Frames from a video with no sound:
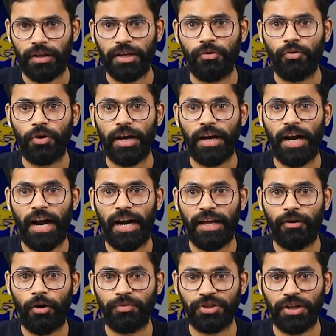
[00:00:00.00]
The UK had
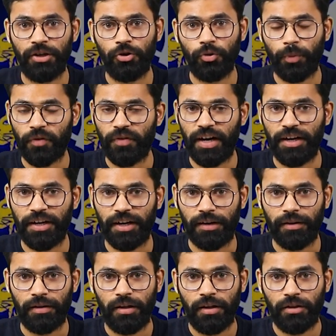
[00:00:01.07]
an option to prevent it.